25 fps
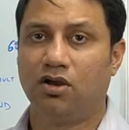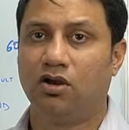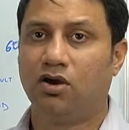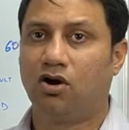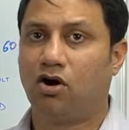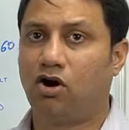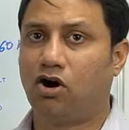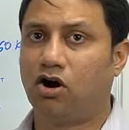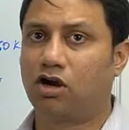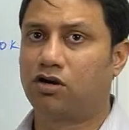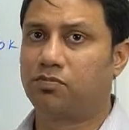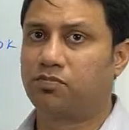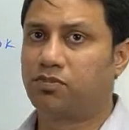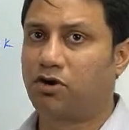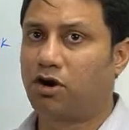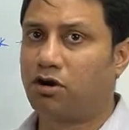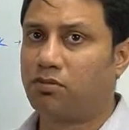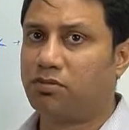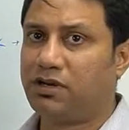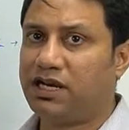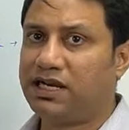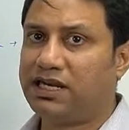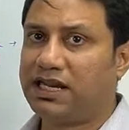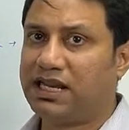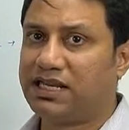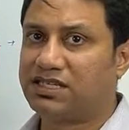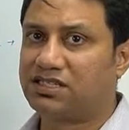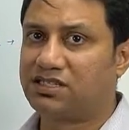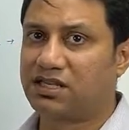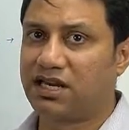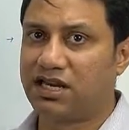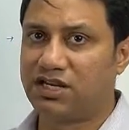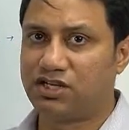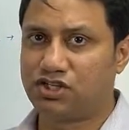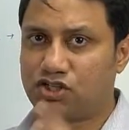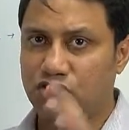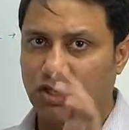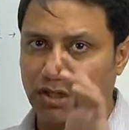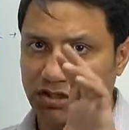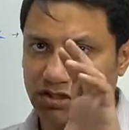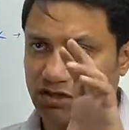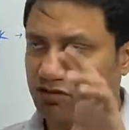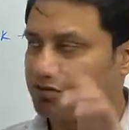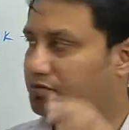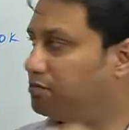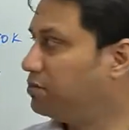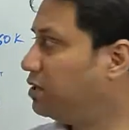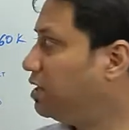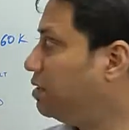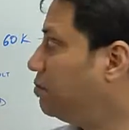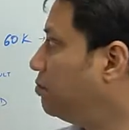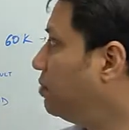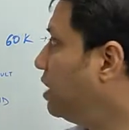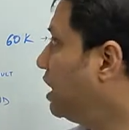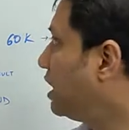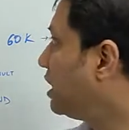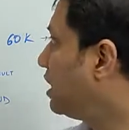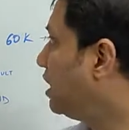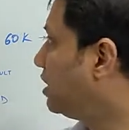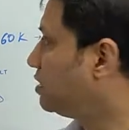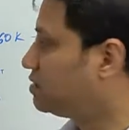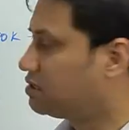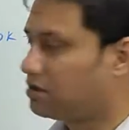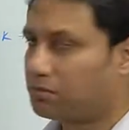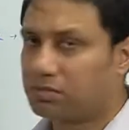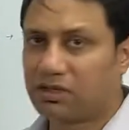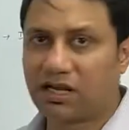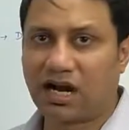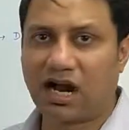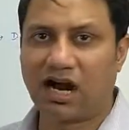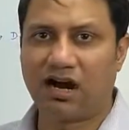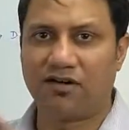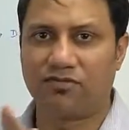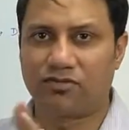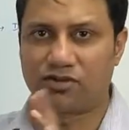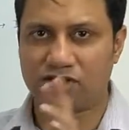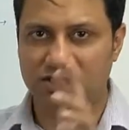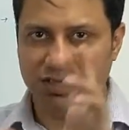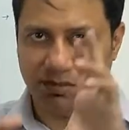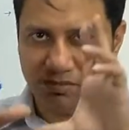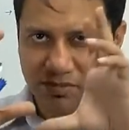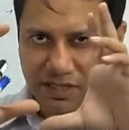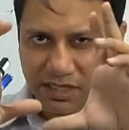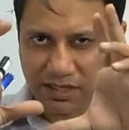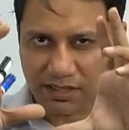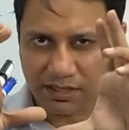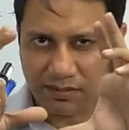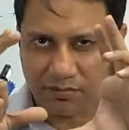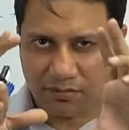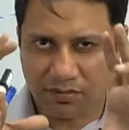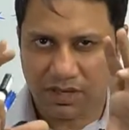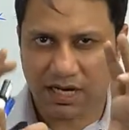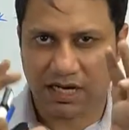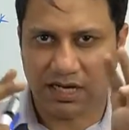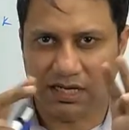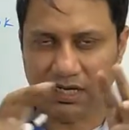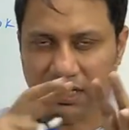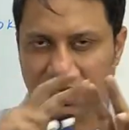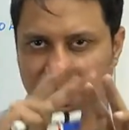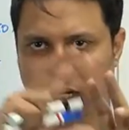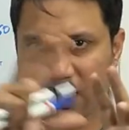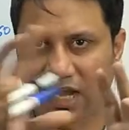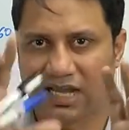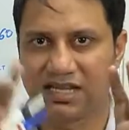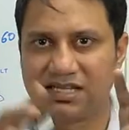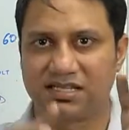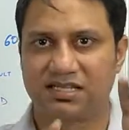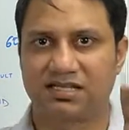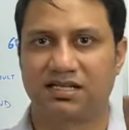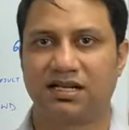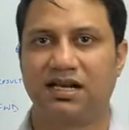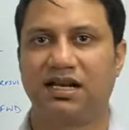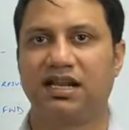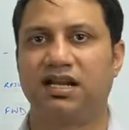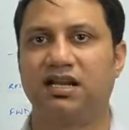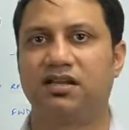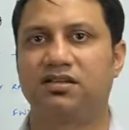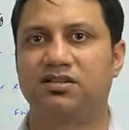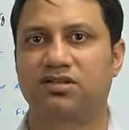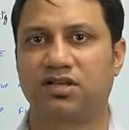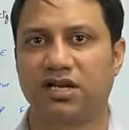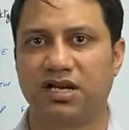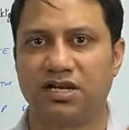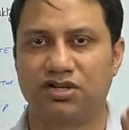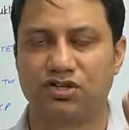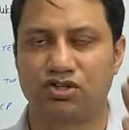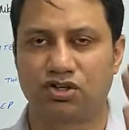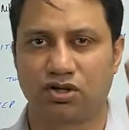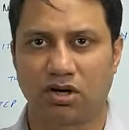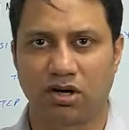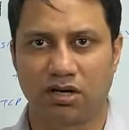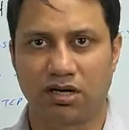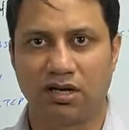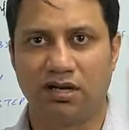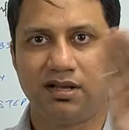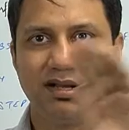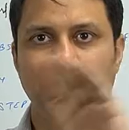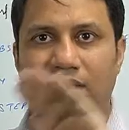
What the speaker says: or probably take screenshots of me making some graph or something, make it a nice clean screenshot,